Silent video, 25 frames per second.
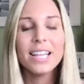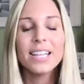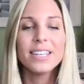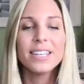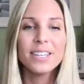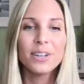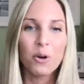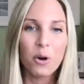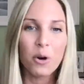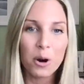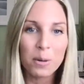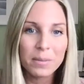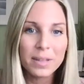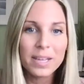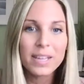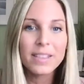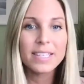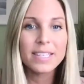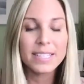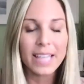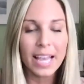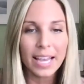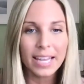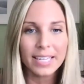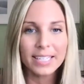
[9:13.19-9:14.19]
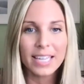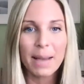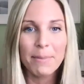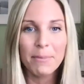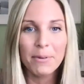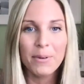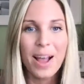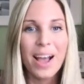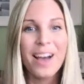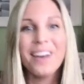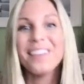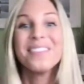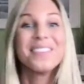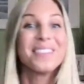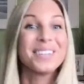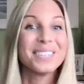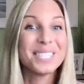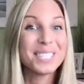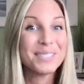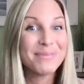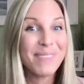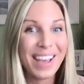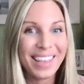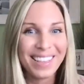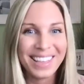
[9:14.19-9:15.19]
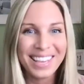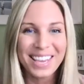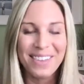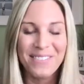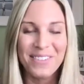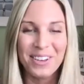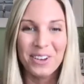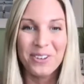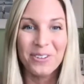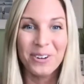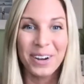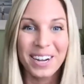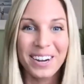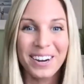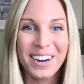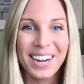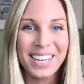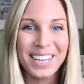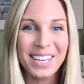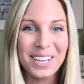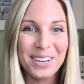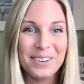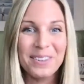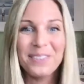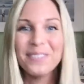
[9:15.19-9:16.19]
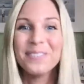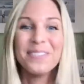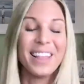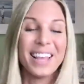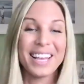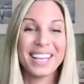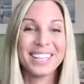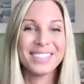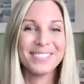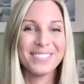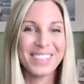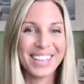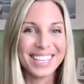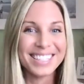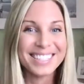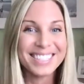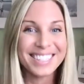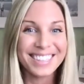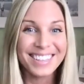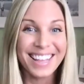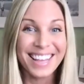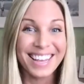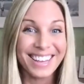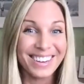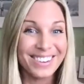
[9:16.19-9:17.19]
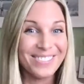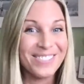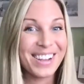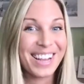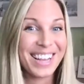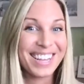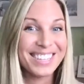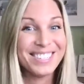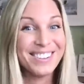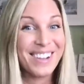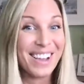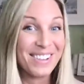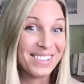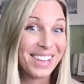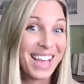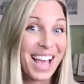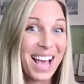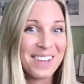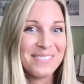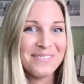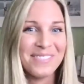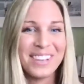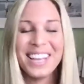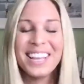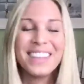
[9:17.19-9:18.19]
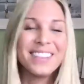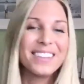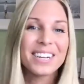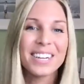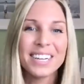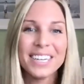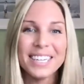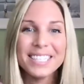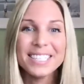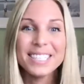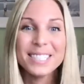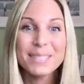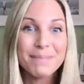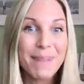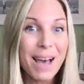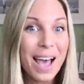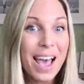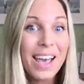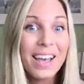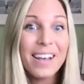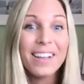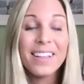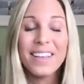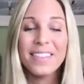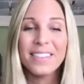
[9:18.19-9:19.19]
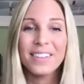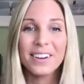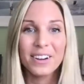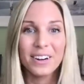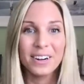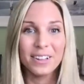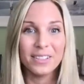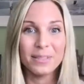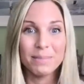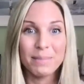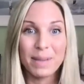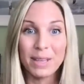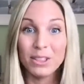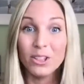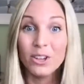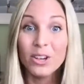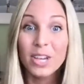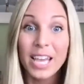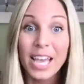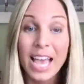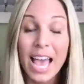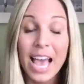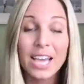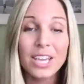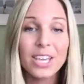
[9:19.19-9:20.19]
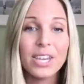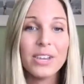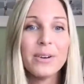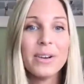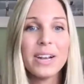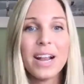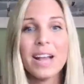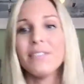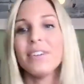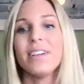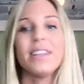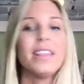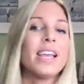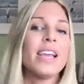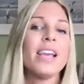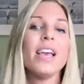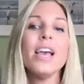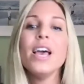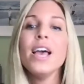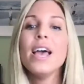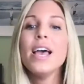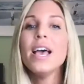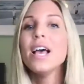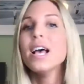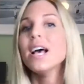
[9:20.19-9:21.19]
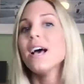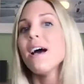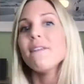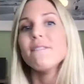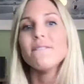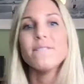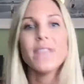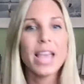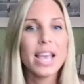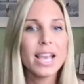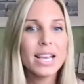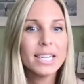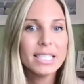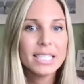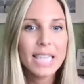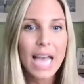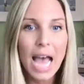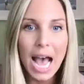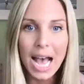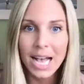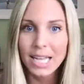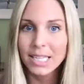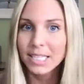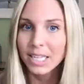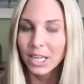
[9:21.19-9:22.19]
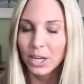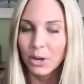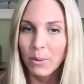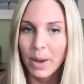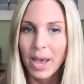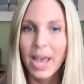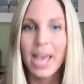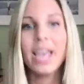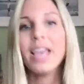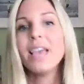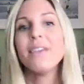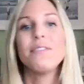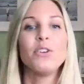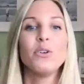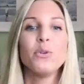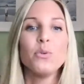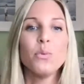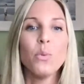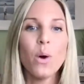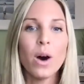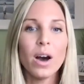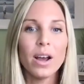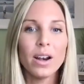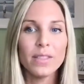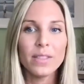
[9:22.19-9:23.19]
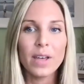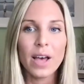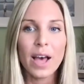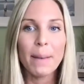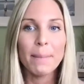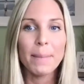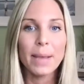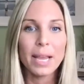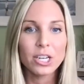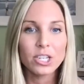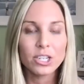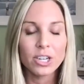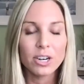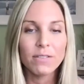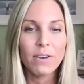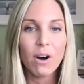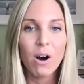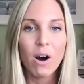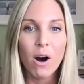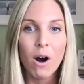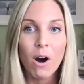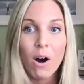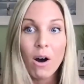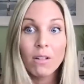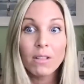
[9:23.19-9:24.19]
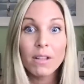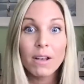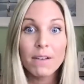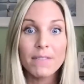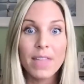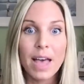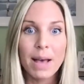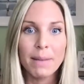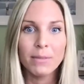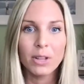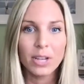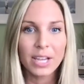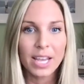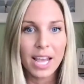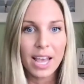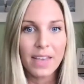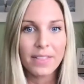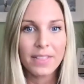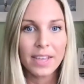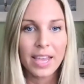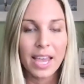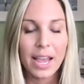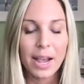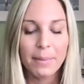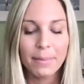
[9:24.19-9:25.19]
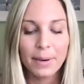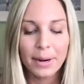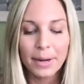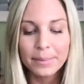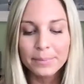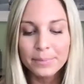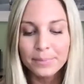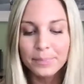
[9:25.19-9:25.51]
normally the second time around, they're smiling even quicker at you, like because they're like, oh my gosh, you haven't gotten me. And they're going to smile and they're going to be looking at you and everything. Fantastic way if you want that picture of all of them looking at the camera.